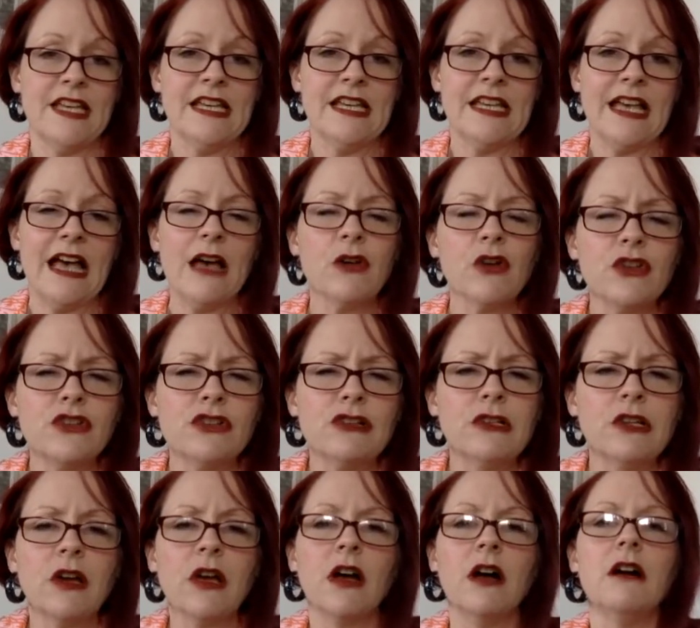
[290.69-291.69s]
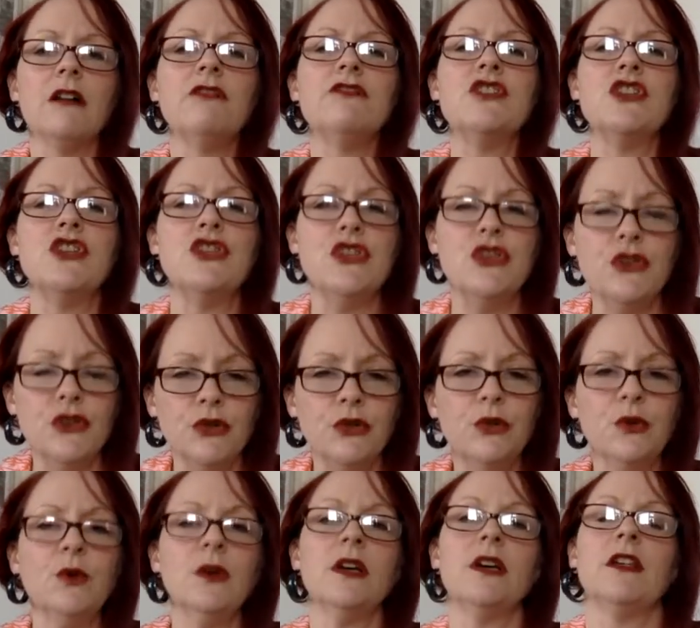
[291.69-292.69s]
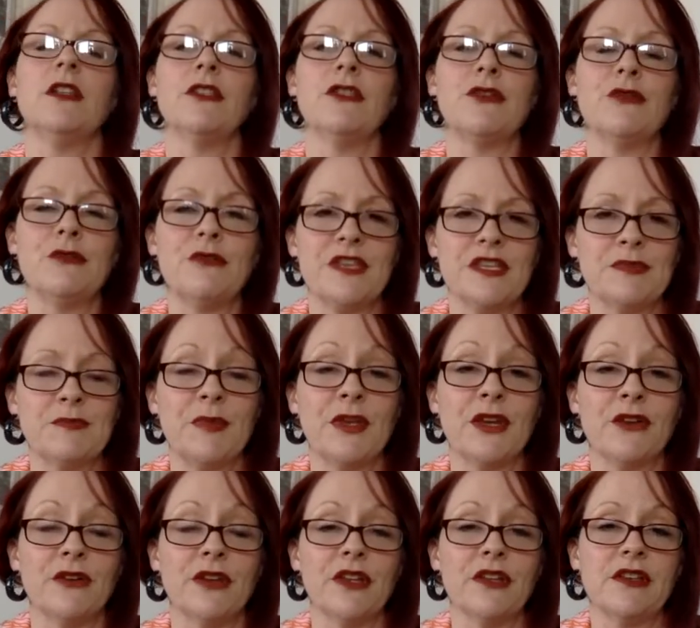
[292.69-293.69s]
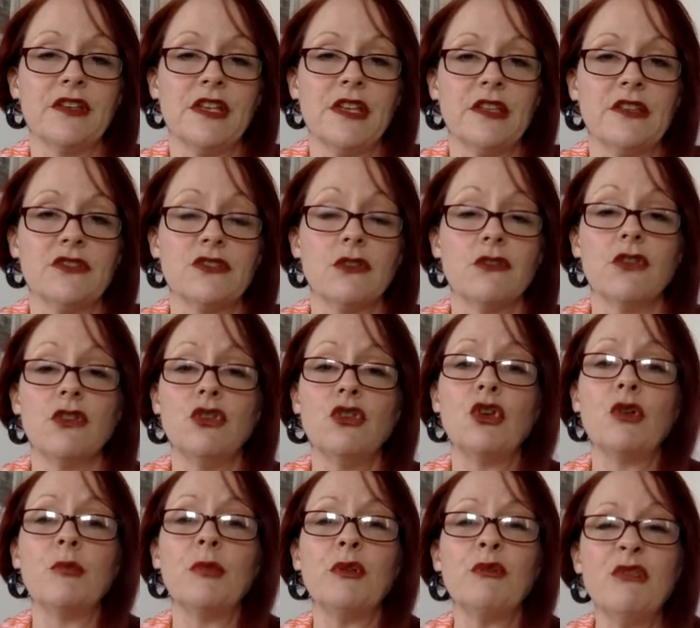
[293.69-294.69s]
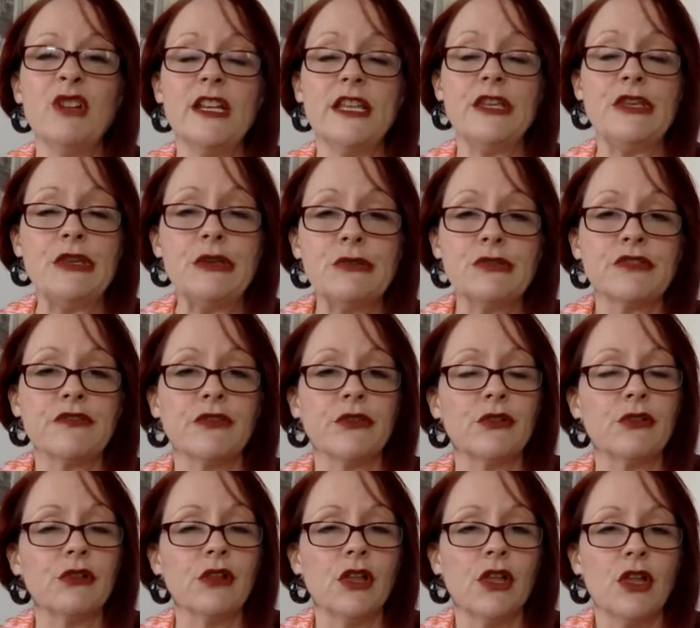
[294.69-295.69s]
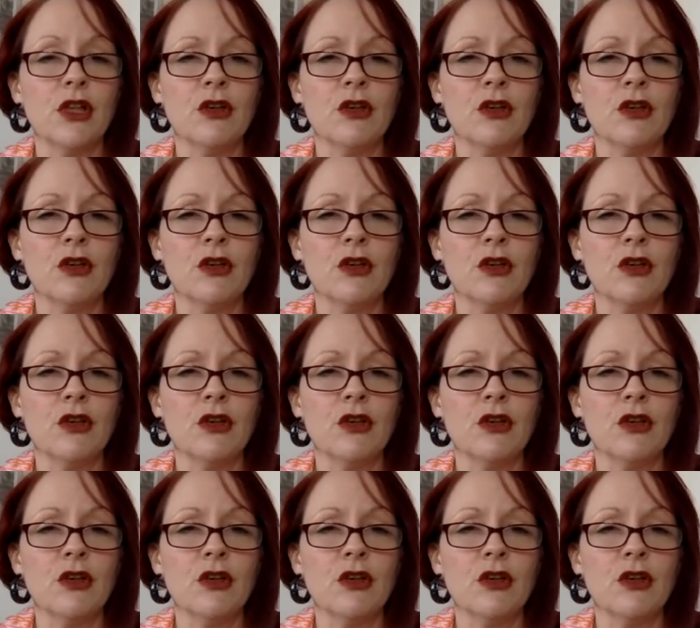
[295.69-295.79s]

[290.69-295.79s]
How can you look after you through this period so that you can be really useful